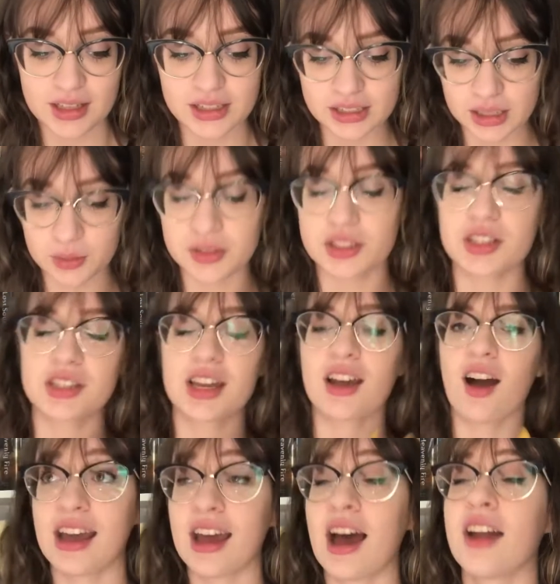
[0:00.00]
There was just like
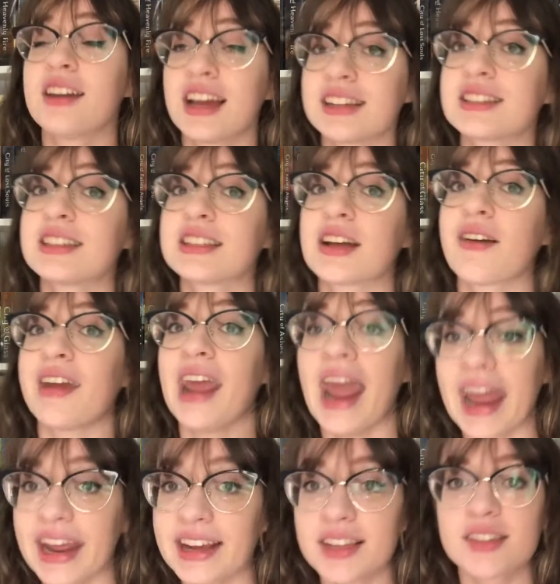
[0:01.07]
unnecessary
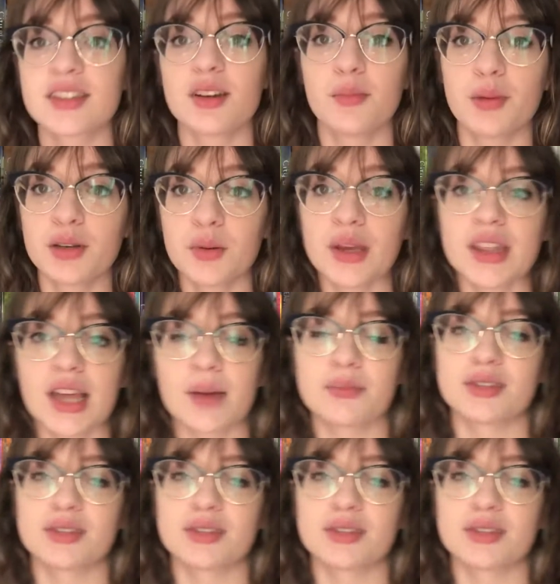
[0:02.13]
angst between them.